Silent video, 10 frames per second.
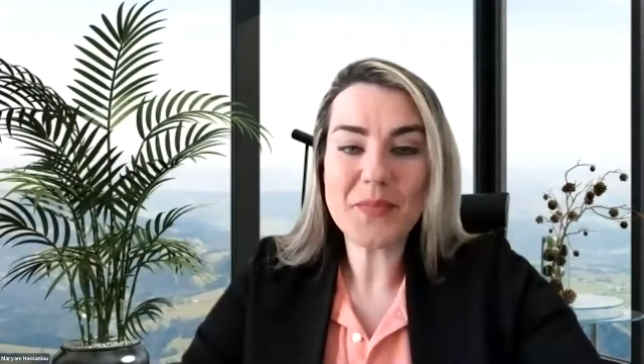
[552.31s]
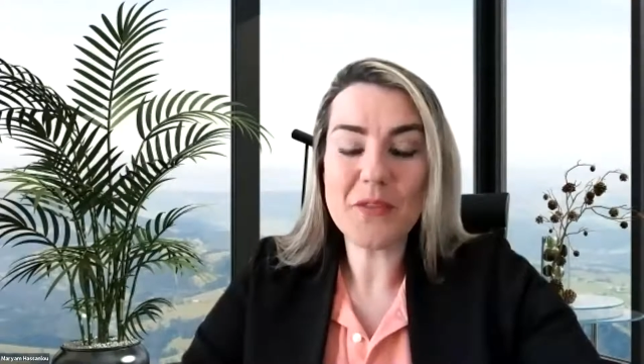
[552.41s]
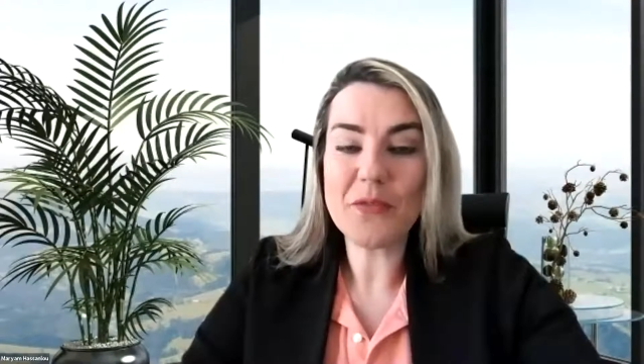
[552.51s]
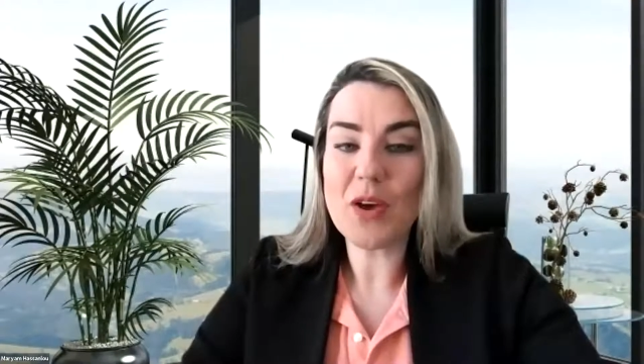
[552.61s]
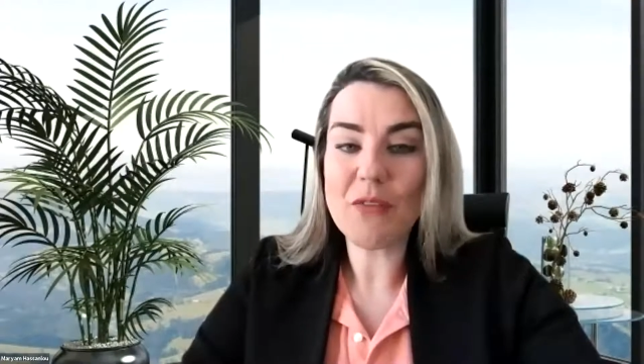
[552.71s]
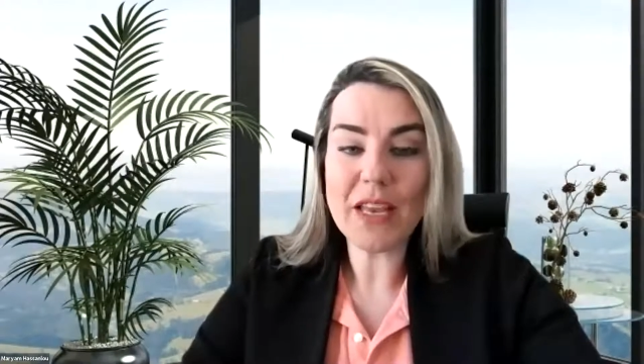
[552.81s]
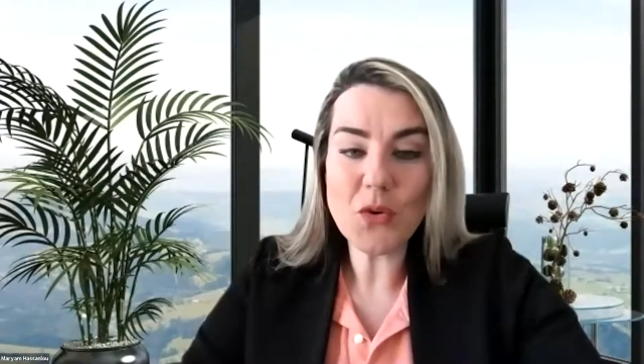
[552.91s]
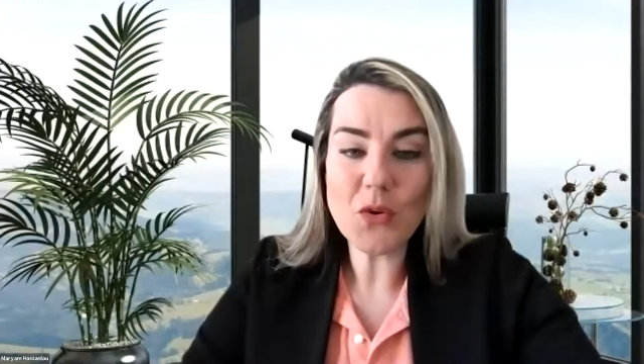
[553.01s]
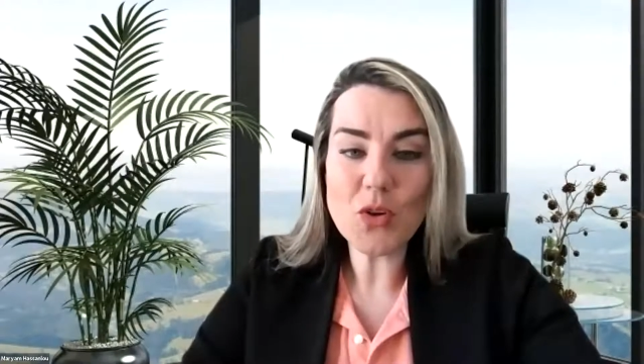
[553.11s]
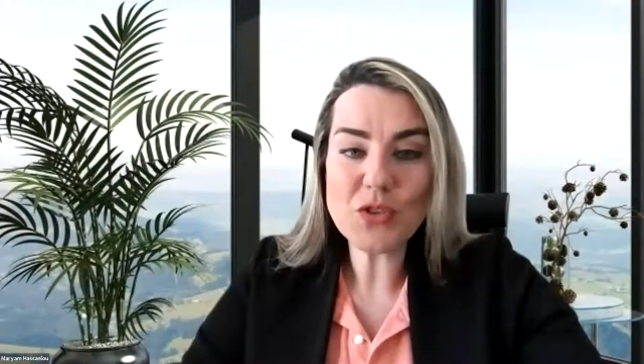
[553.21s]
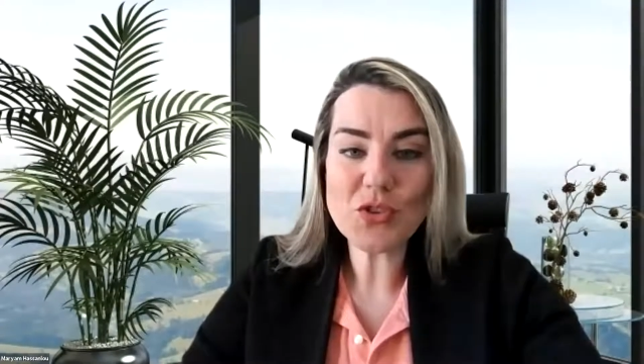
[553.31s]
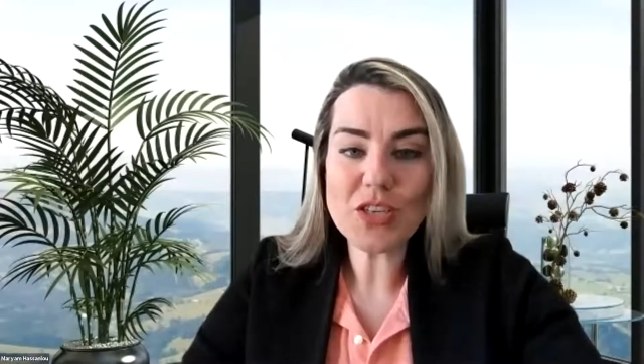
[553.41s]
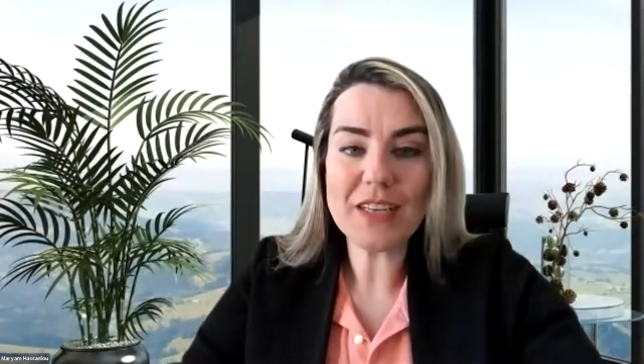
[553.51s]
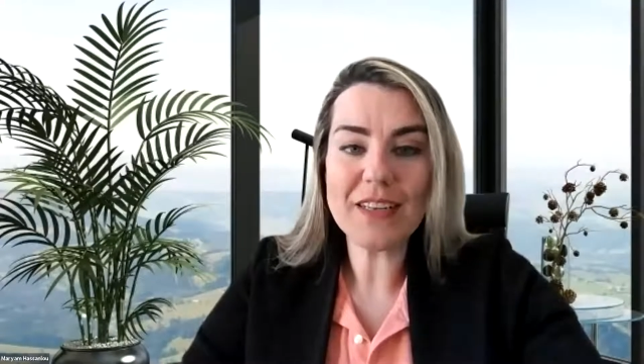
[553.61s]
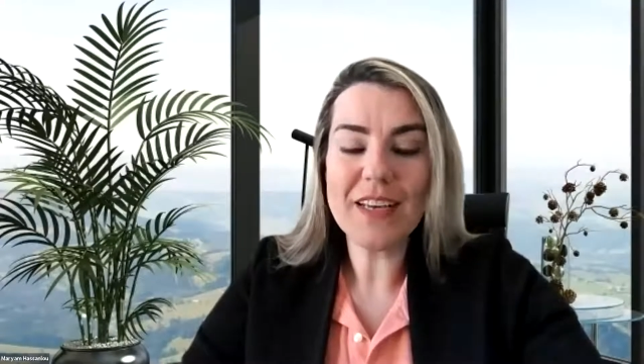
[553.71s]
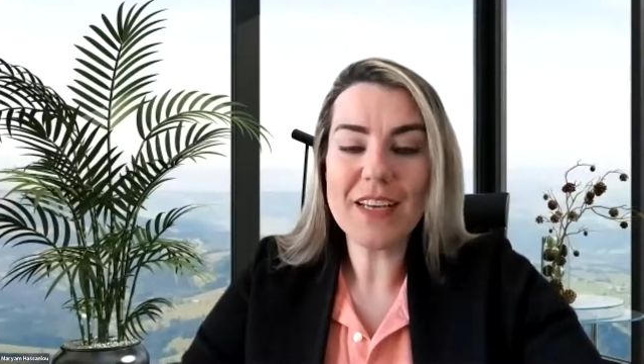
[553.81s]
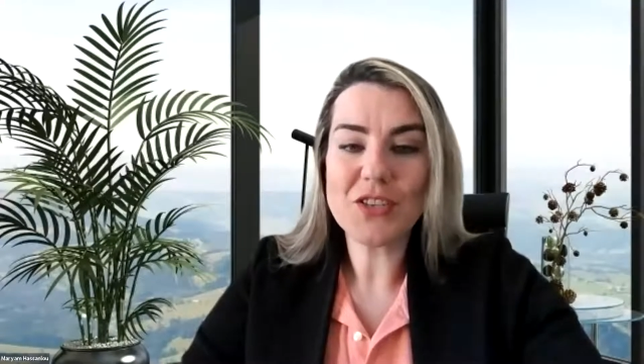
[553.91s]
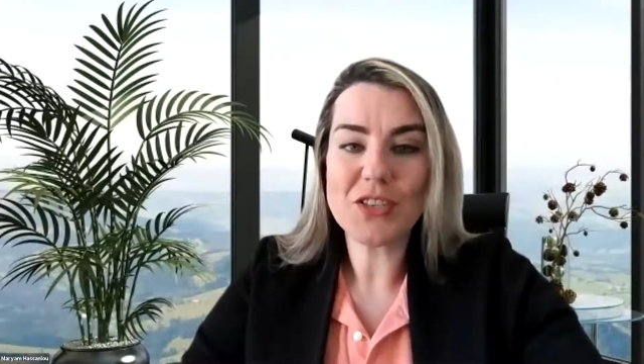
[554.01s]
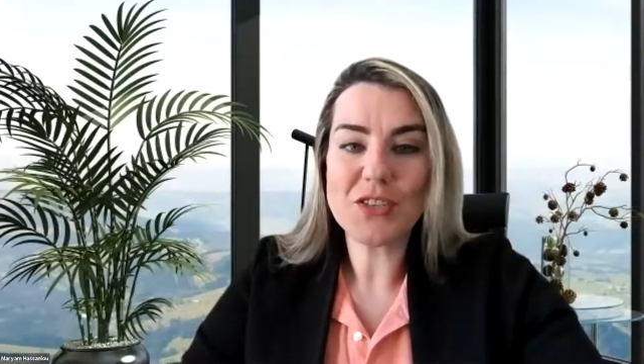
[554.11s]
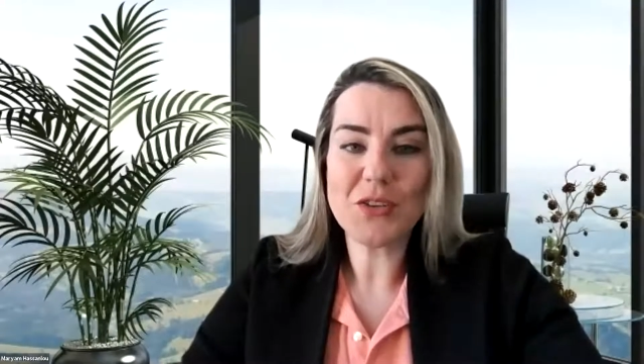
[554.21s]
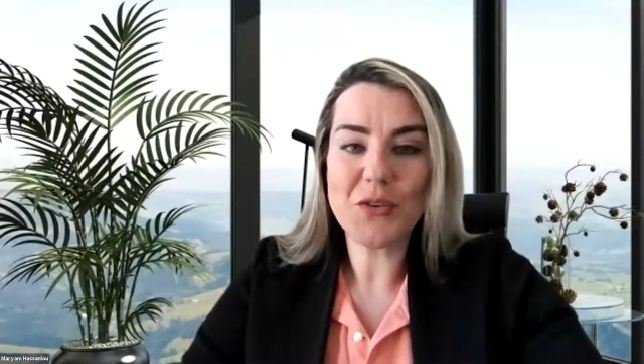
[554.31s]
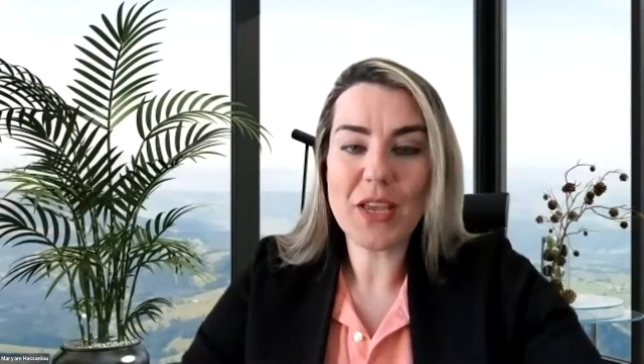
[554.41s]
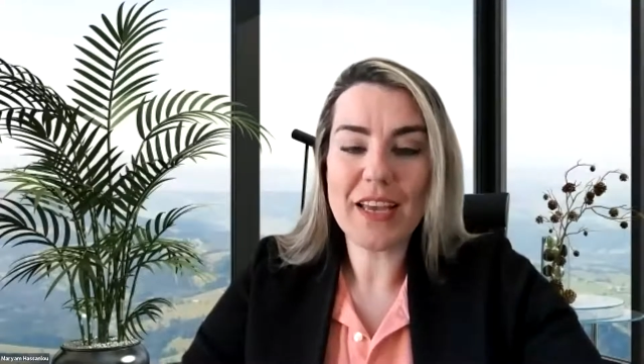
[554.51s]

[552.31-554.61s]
If you have any question, you